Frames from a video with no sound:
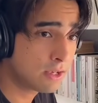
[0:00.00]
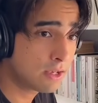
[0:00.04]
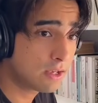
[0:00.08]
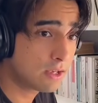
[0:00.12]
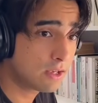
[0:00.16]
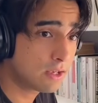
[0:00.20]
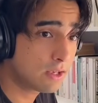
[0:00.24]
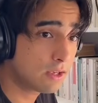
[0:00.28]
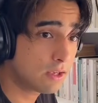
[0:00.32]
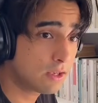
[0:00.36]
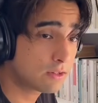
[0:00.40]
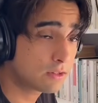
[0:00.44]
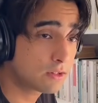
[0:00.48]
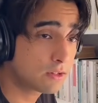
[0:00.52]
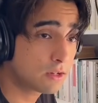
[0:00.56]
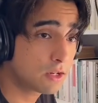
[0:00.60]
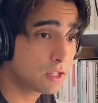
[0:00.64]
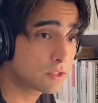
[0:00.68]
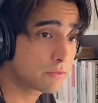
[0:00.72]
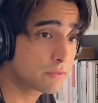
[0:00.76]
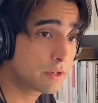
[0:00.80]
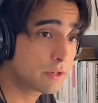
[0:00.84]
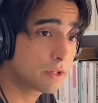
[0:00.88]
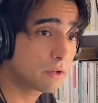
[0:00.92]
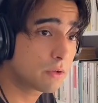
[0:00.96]
In today's
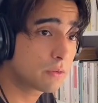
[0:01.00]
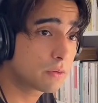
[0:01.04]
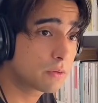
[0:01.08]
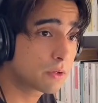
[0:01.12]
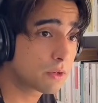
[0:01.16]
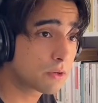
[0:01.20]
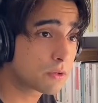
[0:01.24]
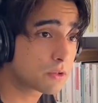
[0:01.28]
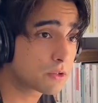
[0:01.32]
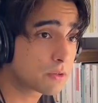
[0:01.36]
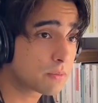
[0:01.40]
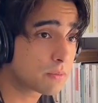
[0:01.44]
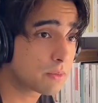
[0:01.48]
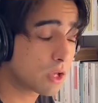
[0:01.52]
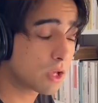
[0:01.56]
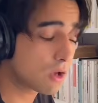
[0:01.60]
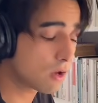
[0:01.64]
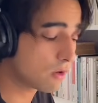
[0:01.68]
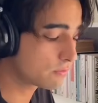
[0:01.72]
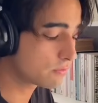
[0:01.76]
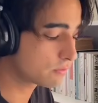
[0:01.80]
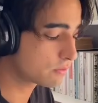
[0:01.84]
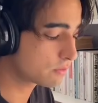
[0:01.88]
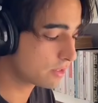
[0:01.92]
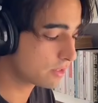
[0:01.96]
video, we're going to be
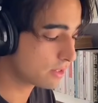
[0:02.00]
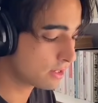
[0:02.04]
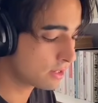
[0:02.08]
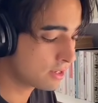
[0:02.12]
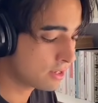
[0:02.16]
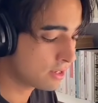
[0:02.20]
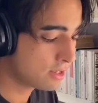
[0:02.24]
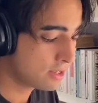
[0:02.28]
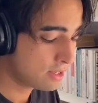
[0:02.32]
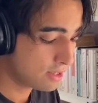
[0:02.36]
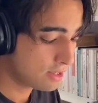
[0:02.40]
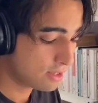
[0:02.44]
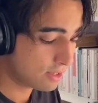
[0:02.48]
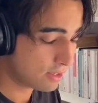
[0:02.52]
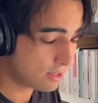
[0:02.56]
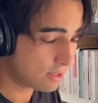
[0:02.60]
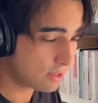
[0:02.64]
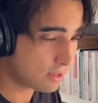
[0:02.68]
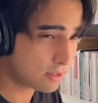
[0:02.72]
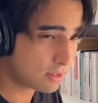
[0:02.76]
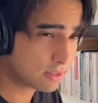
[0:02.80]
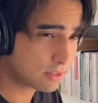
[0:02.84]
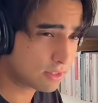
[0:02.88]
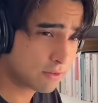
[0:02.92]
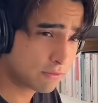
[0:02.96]
covering a
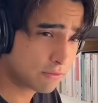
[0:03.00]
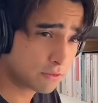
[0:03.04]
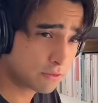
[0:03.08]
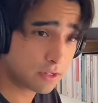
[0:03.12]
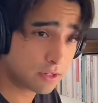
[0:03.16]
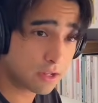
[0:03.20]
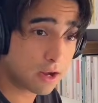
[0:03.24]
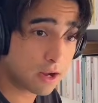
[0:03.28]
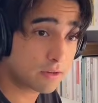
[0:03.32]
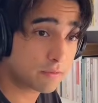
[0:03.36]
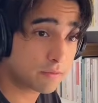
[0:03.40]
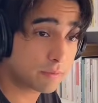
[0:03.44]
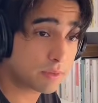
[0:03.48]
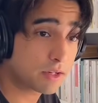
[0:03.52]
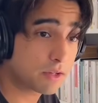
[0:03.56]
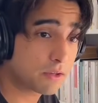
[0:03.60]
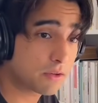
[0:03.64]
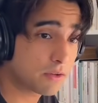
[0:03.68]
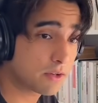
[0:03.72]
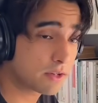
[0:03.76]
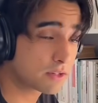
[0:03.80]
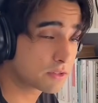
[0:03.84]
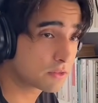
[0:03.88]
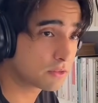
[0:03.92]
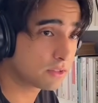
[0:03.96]
different kind of video,
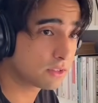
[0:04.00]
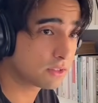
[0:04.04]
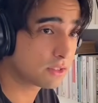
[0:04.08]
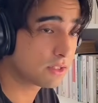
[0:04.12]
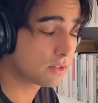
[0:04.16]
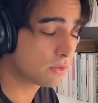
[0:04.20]
actually.